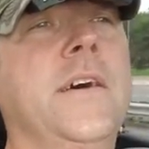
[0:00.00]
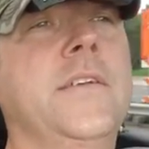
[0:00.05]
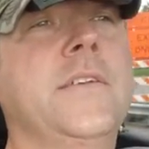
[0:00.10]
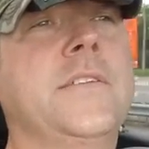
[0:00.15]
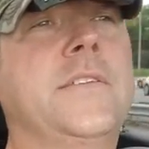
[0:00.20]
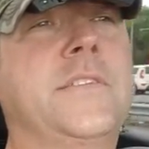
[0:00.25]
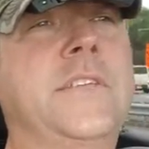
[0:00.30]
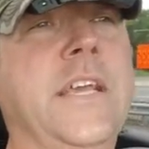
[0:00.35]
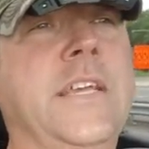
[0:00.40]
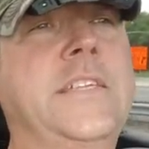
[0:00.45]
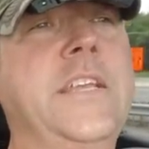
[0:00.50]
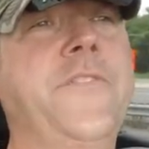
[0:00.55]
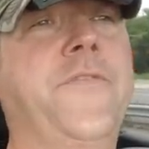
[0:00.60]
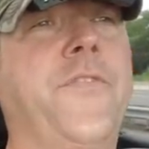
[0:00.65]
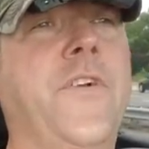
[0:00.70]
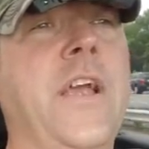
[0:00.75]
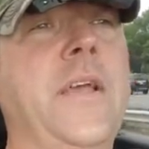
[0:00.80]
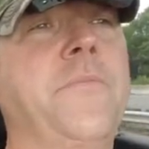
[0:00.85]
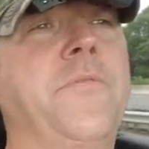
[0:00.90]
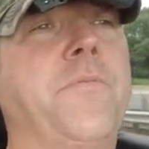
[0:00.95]
60
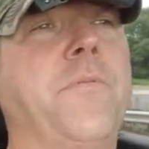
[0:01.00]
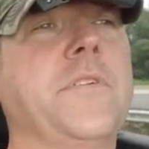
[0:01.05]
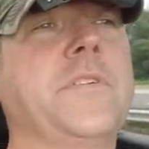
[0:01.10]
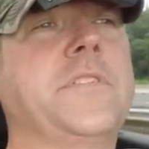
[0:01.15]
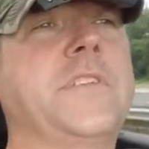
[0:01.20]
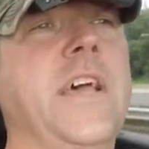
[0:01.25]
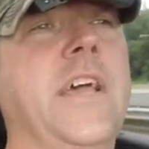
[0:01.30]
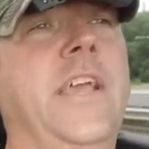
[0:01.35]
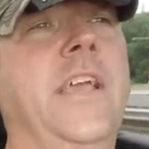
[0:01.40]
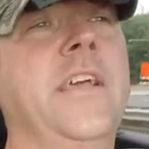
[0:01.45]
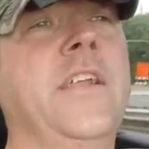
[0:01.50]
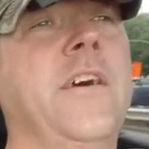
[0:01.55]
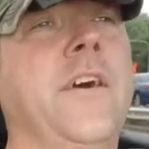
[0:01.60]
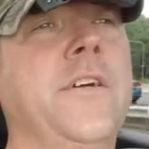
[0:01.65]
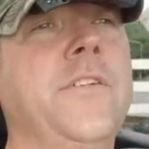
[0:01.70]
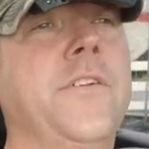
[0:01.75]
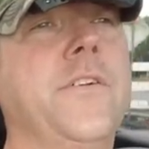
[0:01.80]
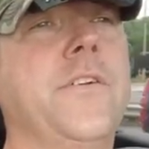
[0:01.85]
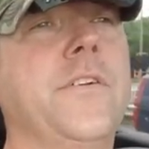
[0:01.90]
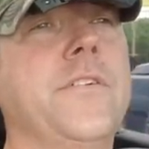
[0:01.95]
frames per second
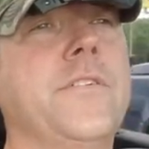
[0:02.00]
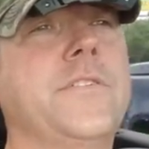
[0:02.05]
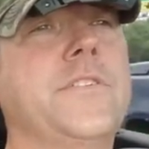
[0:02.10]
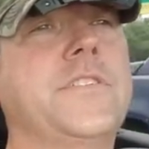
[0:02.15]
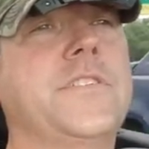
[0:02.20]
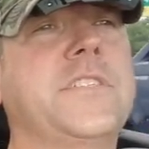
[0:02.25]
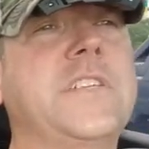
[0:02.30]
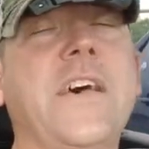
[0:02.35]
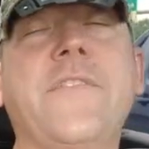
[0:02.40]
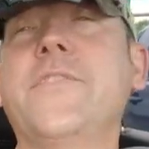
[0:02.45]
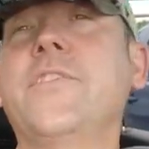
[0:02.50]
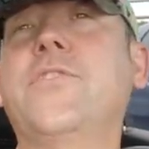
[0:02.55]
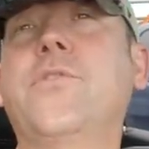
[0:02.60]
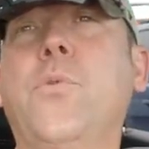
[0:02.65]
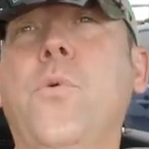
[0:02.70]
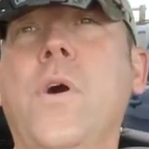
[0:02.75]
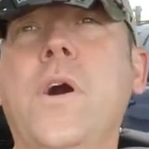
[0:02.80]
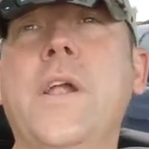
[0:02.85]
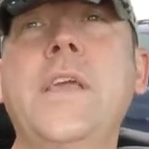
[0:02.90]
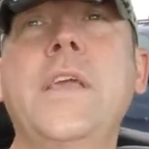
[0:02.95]
under
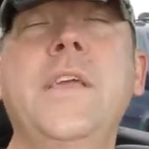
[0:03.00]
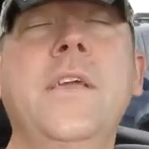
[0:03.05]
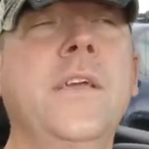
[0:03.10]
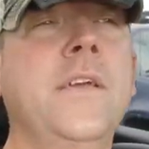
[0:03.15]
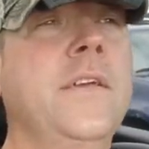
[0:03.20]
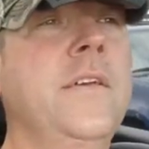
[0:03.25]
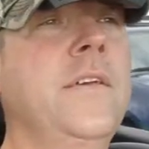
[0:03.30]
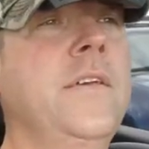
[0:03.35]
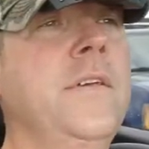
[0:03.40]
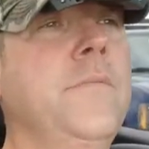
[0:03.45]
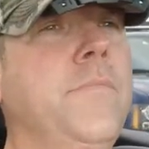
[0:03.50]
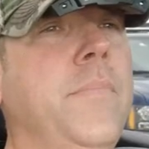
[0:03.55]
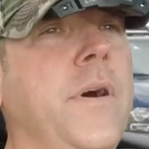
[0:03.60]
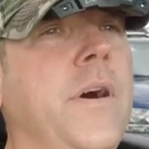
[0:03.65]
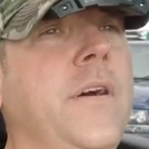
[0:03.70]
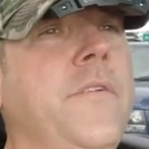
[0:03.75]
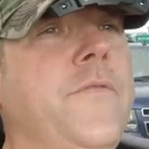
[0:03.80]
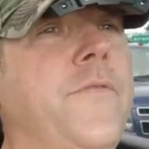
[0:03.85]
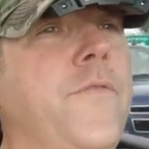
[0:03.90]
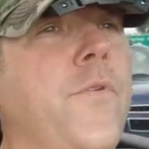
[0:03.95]
720,
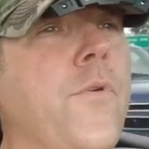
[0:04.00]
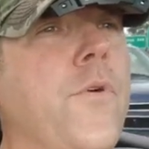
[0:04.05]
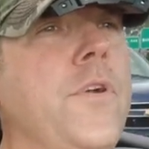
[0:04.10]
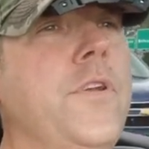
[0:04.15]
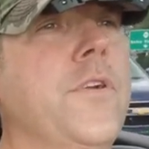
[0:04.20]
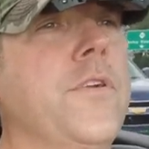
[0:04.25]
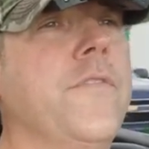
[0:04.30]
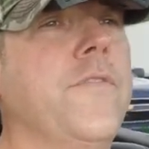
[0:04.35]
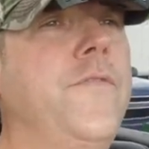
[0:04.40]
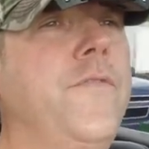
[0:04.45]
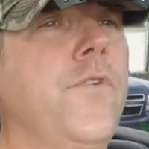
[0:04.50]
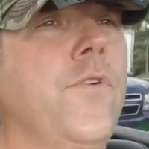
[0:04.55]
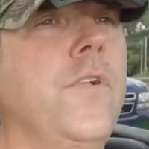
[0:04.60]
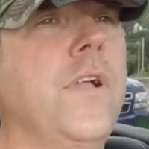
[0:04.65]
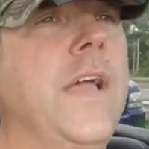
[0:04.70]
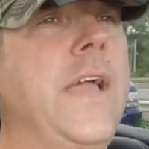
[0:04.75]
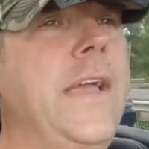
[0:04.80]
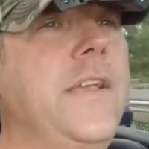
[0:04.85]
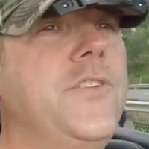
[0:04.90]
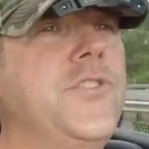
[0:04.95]
but for your full
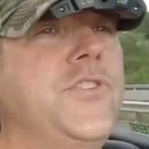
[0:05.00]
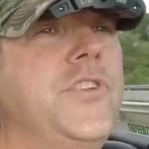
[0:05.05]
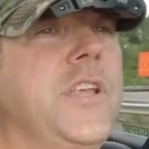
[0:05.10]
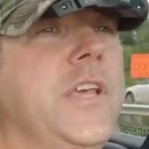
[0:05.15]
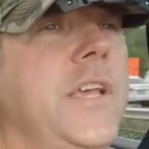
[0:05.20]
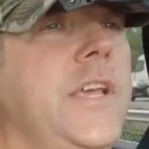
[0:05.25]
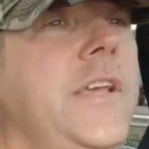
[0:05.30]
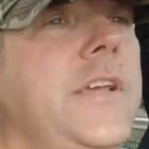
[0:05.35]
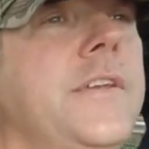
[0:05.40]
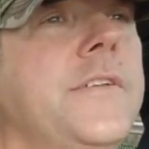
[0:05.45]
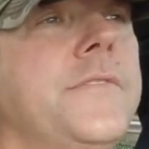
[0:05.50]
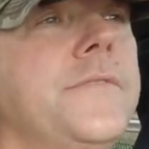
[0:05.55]
HD,